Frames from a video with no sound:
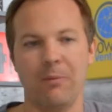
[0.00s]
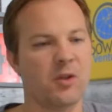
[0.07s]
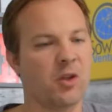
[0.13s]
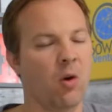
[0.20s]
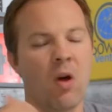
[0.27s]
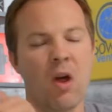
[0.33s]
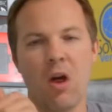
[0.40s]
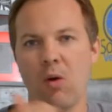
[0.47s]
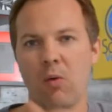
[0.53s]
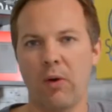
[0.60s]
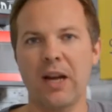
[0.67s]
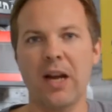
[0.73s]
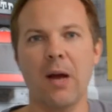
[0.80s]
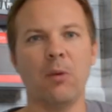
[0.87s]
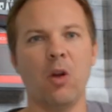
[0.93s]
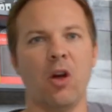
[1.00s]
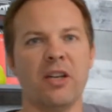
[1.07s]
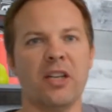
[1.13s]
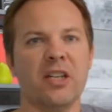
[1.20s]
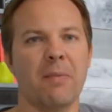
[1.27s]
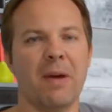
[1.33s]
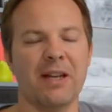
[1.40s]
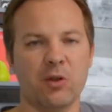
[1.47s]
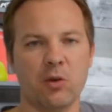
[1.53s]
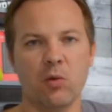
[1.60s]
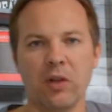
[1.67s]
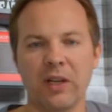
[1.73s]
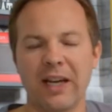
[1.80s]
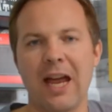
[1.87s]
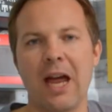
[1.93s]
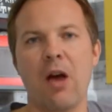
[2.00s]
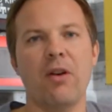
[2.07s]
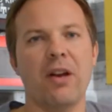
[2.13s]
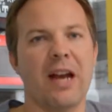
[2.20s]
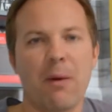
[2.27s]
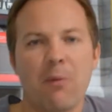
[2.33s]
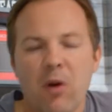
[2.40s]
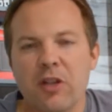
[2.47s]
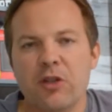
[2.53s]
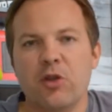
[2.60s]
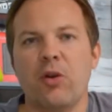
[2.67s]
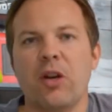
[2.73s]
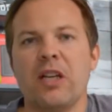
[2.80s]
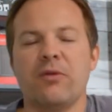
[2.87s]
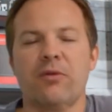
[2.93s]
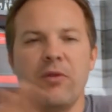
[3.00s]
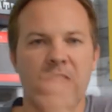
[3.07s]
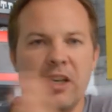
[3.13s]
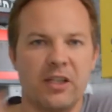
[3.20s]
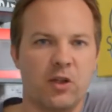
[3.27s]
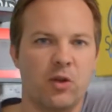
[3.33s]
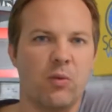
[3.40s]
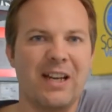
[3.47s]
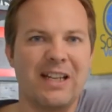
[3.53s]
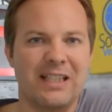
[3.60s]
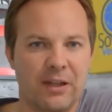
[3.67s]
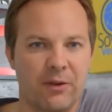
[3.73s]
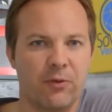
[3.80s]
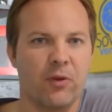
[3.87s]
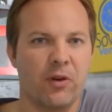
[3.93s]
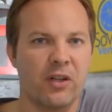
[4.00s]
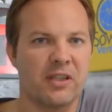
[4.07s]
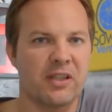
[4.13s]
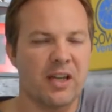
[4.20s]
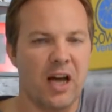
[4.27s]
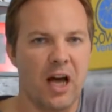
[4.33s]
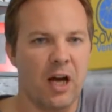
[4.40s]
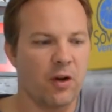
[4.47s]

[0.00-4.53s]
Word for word: So right now I'm logged into my school account and I want to transfer this to a different uh,